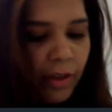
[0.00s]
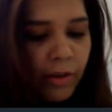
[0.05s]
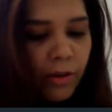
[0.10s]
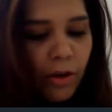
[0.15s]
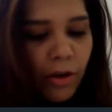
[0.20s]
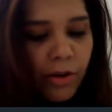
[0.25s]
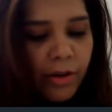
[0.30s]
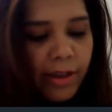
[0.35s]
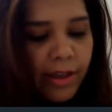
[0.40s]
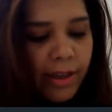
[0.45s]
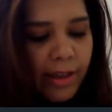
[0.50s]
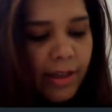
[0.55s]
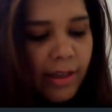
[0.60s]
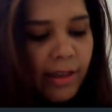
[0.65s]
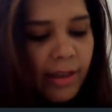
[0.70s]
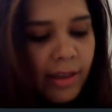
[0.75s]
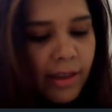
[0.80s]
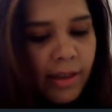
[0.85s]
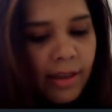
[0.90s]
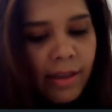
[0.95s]

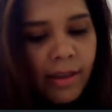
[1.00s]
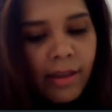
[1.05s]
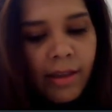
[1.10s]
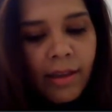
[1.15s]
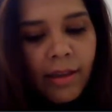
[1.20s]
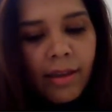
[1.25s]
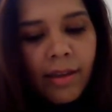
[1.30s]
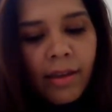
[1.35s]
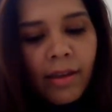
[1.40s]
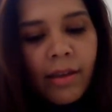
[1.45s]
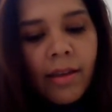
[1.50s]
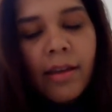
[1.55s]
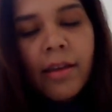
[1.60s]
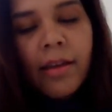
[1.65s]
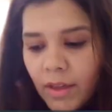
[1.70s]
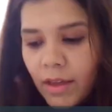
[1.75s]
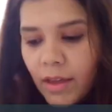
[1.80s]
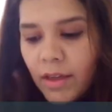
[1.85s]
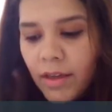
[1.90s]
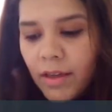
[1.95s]
L'Oreal.
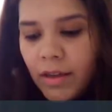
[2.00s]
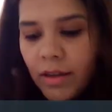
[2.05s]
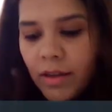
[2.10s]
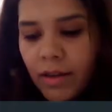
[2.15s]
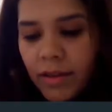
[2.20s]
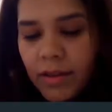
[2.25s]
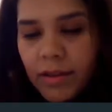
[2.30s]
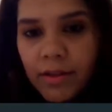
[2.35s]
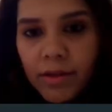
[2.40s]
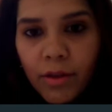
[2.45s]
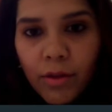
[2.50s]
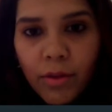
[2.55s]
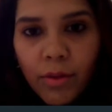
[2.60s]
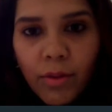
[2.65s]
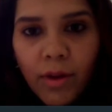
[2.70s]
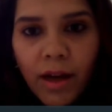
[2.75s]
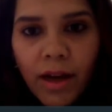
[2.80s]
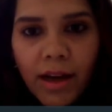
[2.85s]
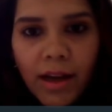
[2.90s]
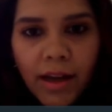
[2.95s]

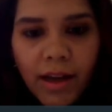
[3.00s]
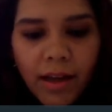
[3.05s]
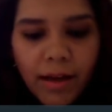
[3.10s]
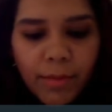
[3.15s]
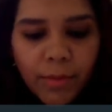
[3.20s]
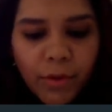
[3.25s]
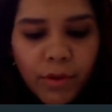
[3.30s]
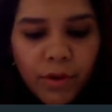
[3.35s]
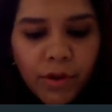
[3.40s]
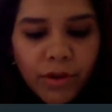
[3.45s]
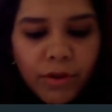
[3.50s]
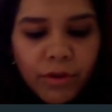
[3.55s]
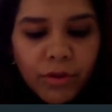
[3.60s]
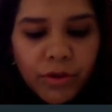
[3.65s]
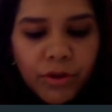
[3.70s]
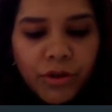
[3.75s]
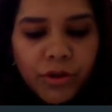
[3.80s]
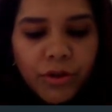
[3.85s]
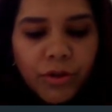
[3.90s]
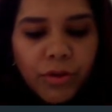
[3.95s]
So I am going to
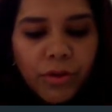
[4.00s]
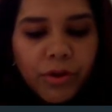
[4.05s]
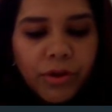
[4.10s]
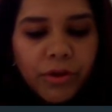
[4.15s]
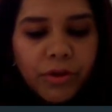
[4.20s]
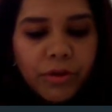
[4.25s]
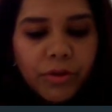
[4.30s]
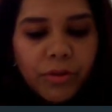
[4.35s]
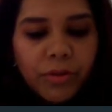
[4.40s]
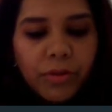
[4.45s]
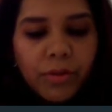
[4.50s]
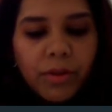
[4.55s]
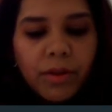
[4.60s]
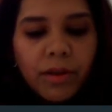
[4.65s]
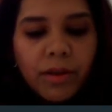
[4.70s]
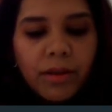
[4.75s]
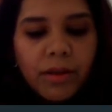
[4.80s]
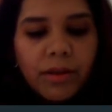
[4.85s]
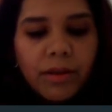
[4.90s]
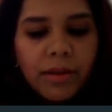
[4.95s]
show you
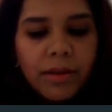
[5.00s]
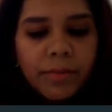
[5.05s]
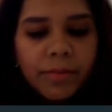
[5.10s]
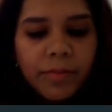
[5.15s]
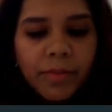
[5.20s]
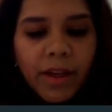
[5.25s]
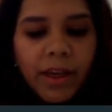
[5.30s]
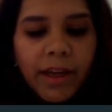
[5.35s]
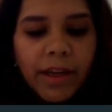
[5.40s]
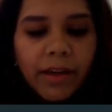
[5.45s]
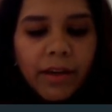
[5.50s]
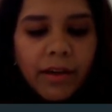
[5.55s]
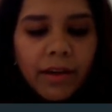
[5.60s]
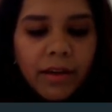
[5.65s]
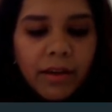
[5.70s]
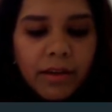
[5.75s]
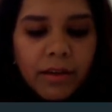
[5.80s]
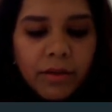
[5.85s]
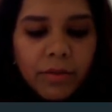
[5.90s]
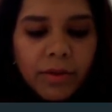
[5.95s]
a hair
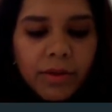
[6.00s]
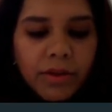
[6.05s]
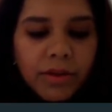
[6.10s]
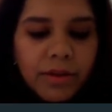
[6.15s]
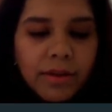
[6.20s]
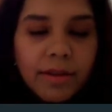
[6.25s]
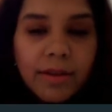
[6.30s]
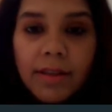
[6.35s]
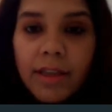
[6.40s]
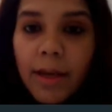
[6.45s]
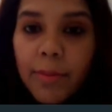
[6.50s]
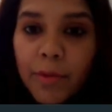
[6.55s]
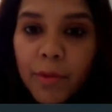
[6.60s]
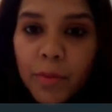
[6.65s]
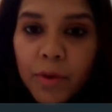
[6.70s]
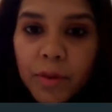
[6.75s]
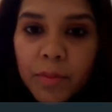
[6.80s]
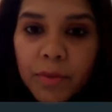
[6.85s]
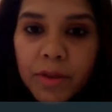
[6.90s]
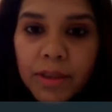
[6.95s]
color, which is a
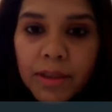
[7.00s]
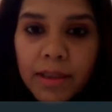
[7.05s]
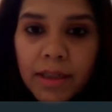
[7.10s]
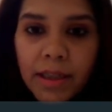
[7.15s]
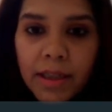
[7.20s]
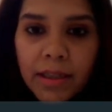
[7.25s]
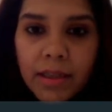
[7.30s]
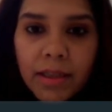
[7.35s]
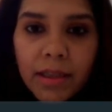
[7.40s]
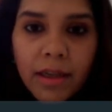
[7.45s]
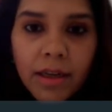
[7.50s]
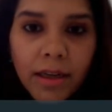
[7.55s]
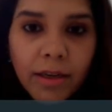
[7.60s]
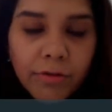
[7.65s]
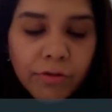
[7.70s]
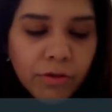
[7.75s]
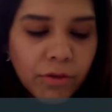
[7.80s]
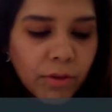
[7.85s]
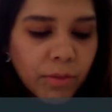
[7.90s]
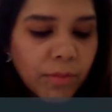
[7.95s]
semi-permanent hair dye
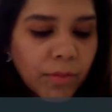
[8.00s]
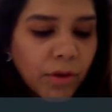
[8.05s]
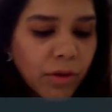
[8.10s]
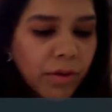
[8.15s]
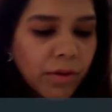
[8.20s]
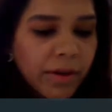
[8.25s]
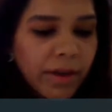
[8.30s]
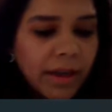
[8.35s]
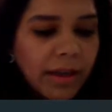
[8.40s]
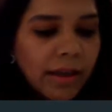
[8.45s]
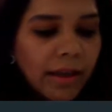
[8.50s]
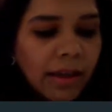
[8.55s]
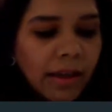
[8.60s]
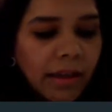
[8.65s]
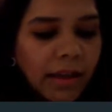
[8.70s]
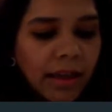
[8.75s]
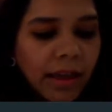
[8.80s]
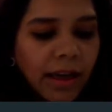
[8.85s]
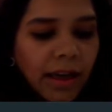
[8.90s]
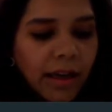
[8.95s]
from
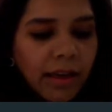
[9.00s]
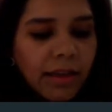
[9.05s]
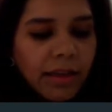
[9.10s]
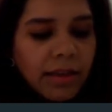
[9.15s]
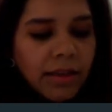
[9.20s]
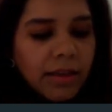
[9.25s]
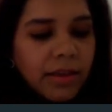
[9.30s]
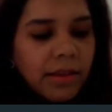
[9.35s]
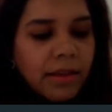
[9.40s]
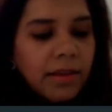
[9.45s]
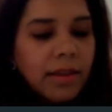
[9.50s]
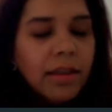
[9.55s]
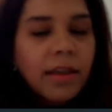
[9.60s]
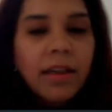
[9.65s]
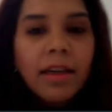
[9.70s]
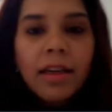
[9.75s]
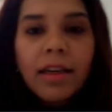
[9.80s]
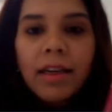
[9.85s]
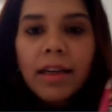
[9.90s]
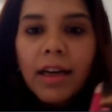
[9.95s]
L'Oreal, and it's
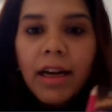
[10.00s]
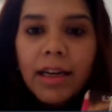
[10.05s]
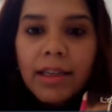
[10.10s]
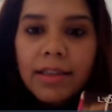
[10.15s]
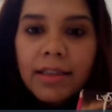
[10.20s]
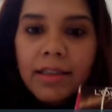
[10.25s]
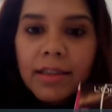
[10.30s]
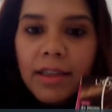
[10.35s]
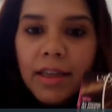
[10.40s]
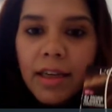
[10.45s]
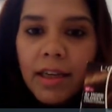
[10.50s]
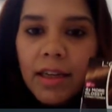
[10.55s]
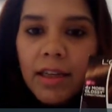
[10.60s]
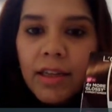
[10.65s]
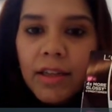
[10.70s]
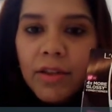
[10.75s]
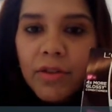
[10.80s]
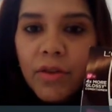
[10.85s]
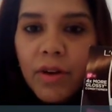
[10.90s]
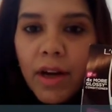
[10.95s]

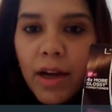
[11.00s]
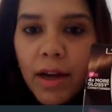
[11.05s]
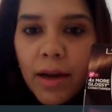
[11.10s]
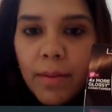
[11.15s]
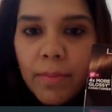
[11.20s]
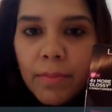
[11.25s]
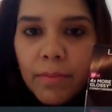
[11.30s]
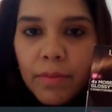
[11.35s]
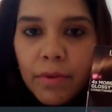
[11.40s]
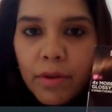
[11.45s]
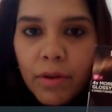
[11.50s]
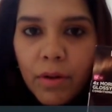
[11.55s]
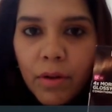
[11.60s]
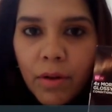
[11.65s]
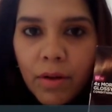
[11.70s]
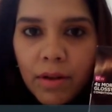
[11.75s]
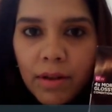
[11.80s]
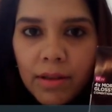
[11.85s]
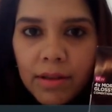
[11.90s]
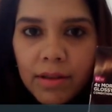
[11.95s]
Casting Creme
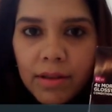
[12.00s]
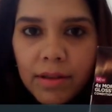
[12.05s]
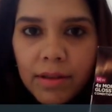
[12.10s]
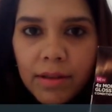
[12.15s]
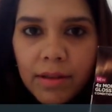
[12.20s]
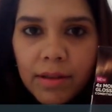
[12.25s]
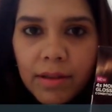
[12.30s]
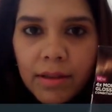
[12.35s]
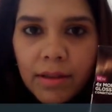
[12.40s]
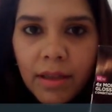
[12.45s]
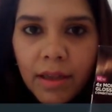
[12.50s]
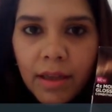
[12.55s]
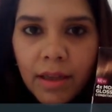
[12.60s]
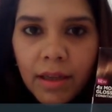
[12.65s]
Gloss.